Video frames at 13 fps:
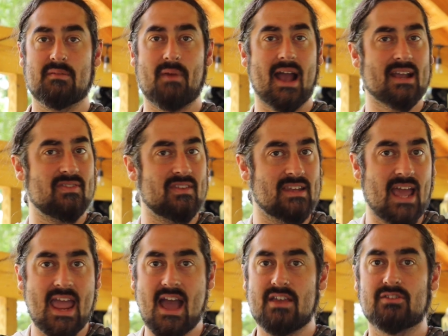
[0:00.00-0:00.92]
Back in the
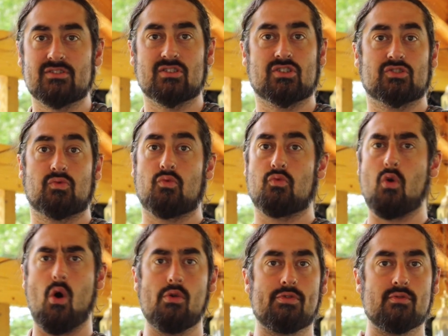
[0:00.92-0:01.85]
day, I used to just
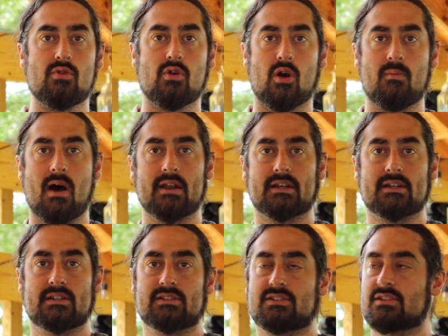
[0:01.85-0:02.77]
roll through
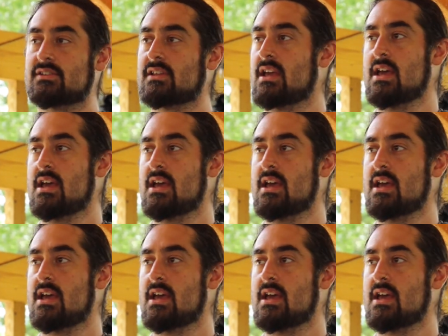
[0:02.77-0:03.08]
harmonicas.